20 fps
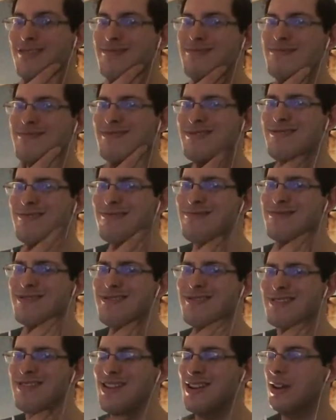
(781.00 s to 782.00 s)
look at all
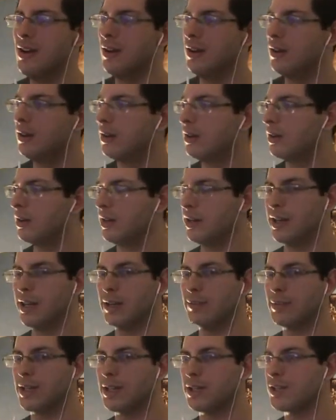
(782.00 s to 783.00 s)
this. I
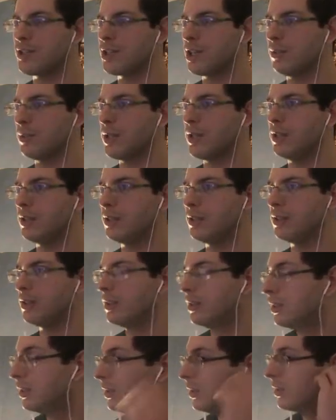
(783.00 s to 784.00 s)
am getting chubby.
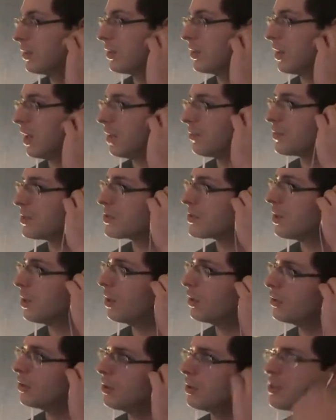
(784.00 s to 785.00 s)
Gonna have to
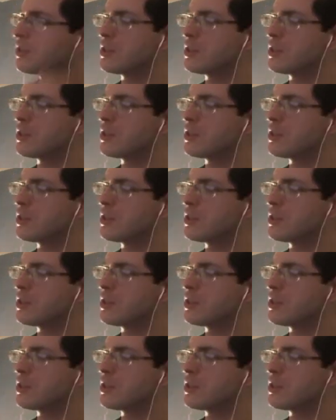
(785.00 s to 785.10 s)
start doing